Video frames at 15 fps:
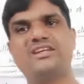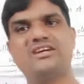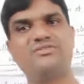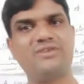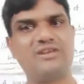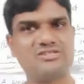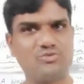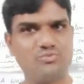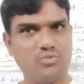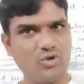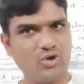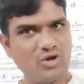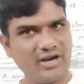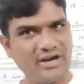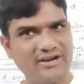That one also
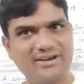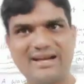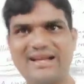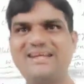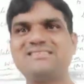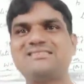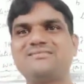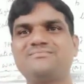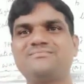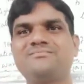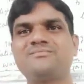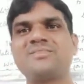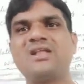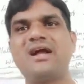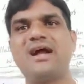Polaroid glass,
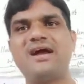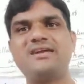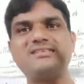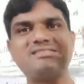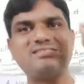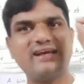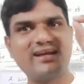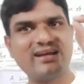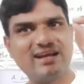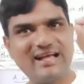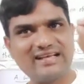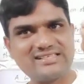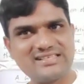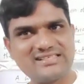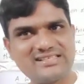and
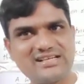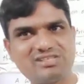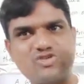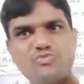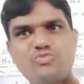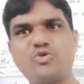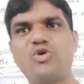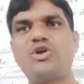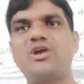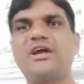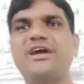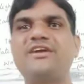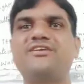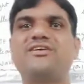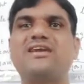sunglasses also
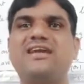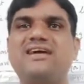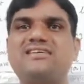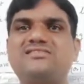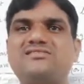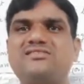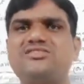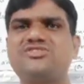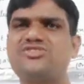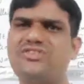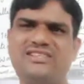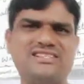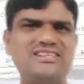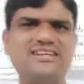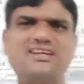Polaroid glass. So
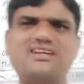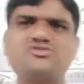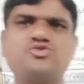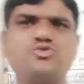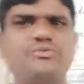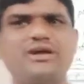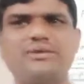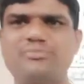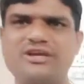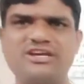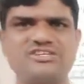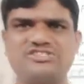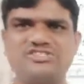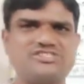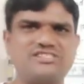these are so many
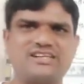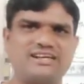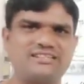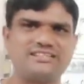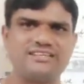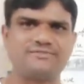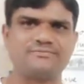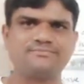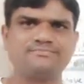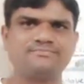applications are there.